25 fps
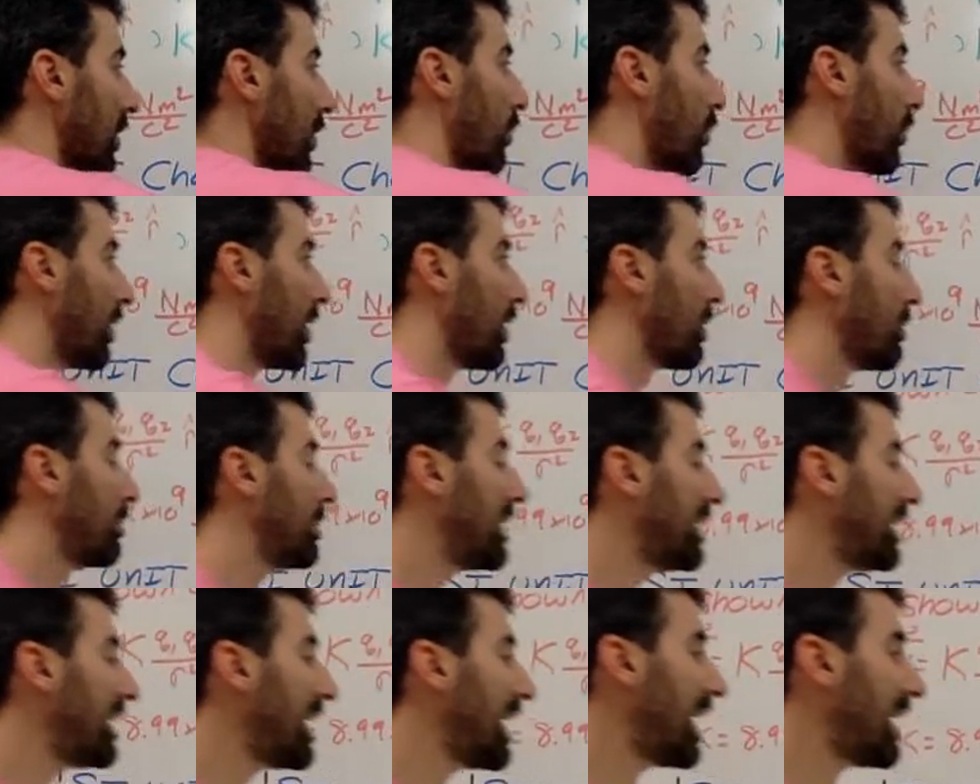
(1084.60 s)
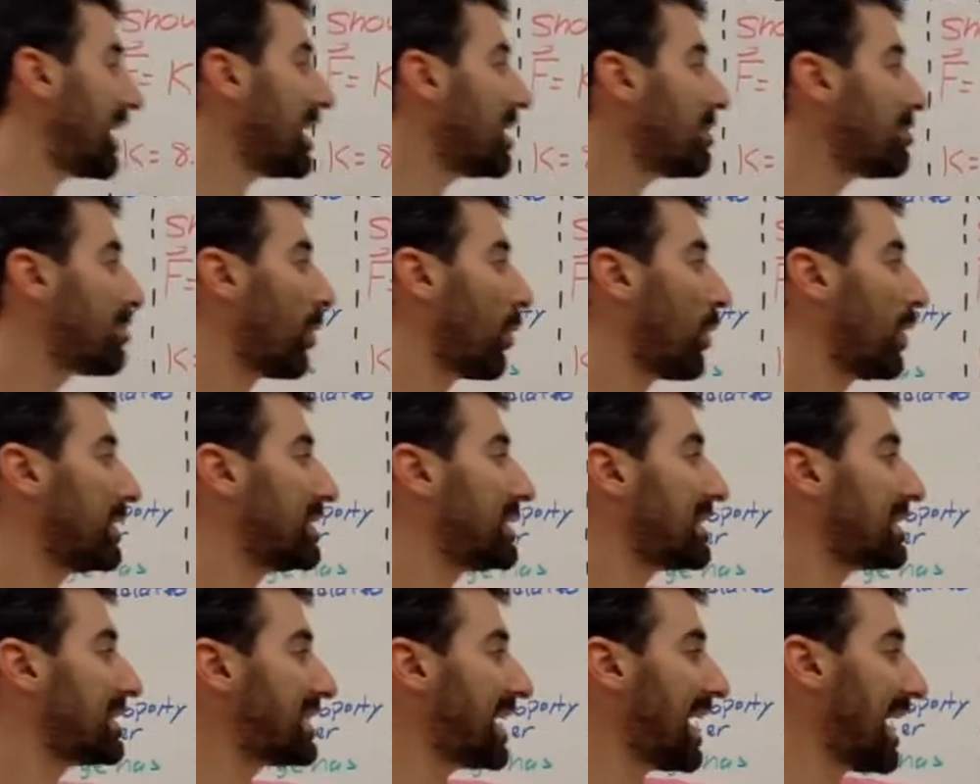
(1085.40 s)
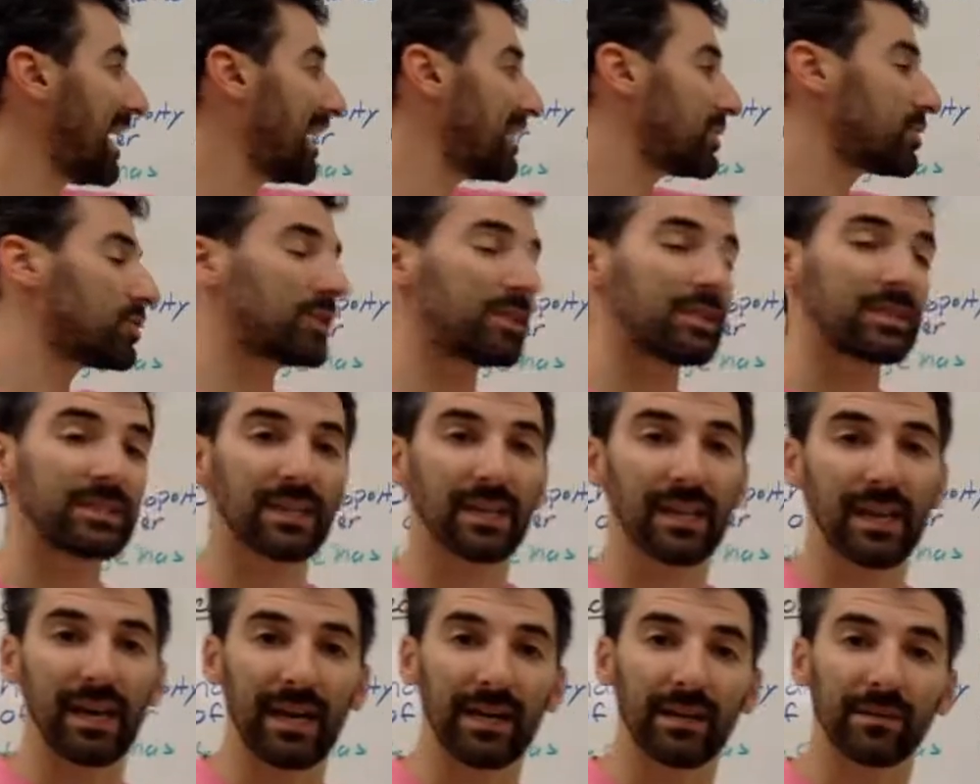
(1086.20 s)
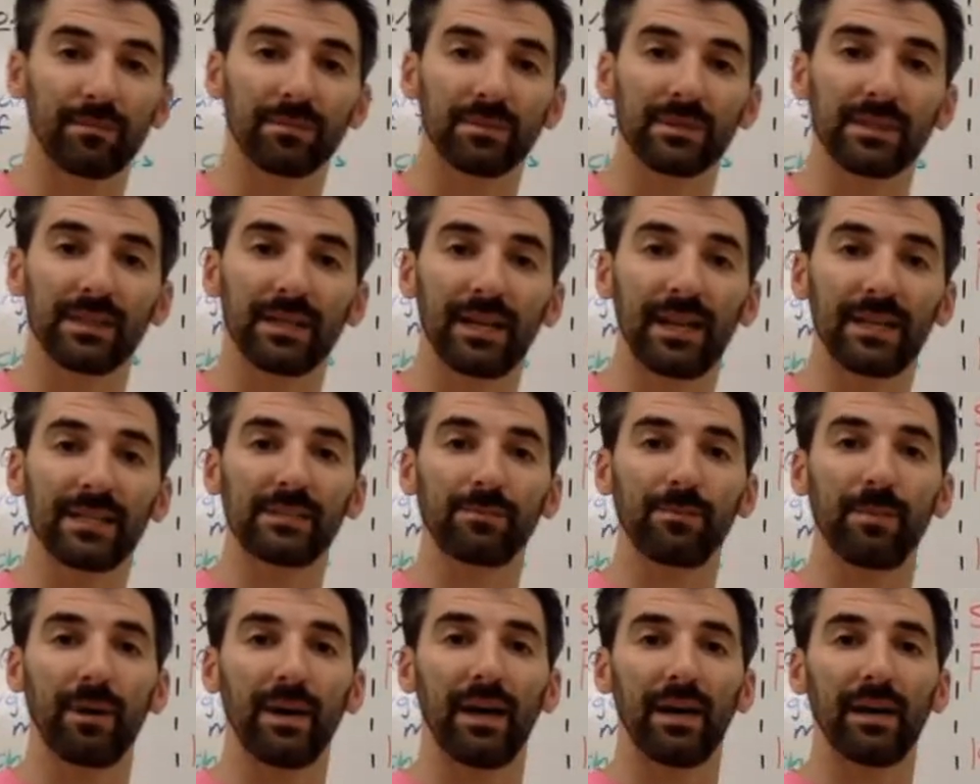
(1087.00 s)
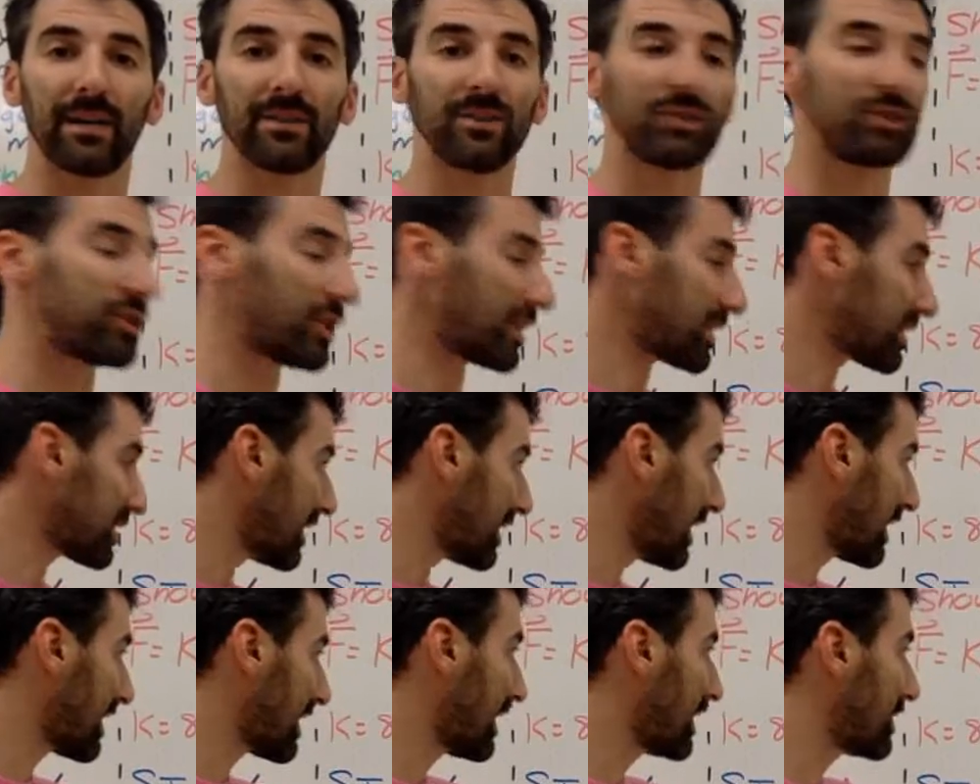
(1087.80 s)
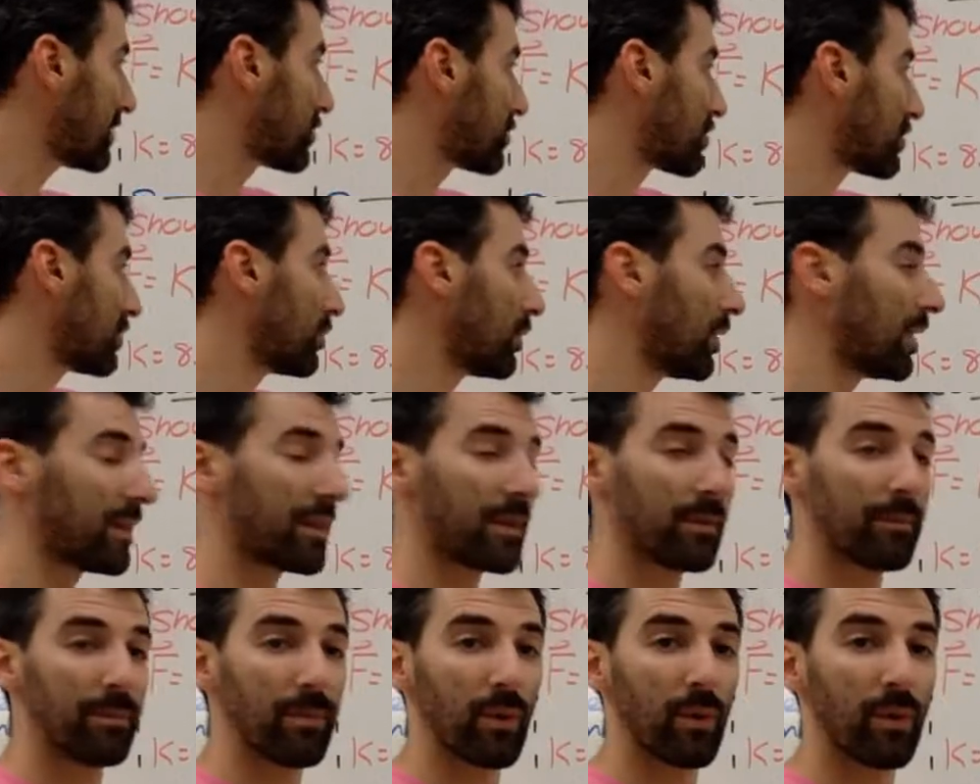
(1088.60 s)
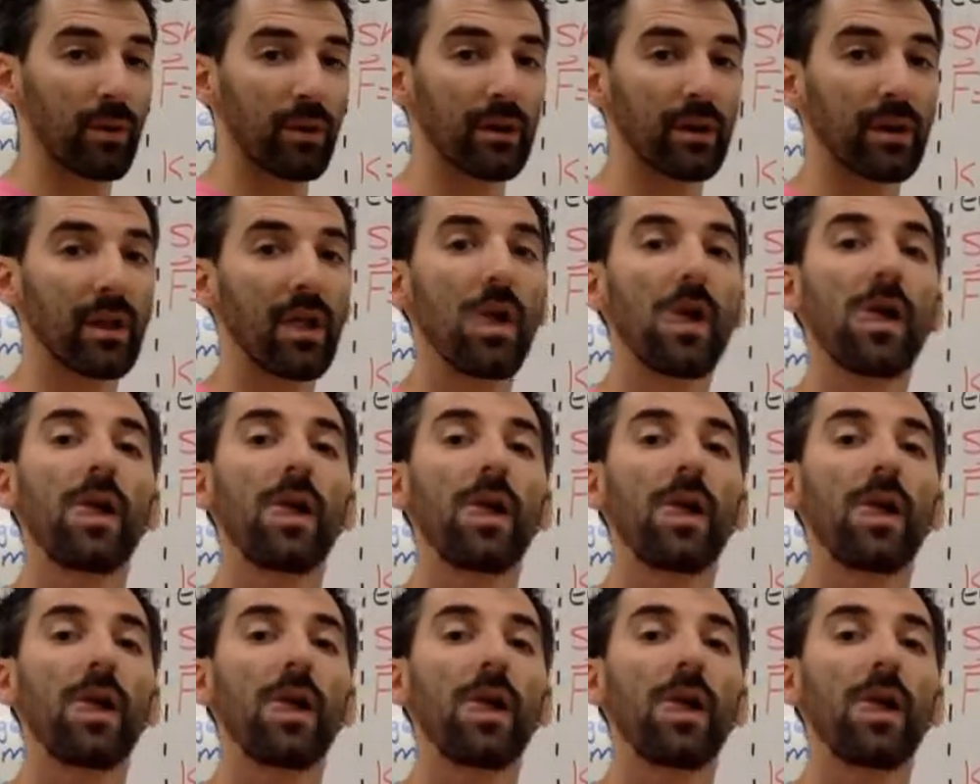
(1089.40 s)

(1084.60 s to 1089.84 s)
will be any point tangent to that spot, just like I drew on the board.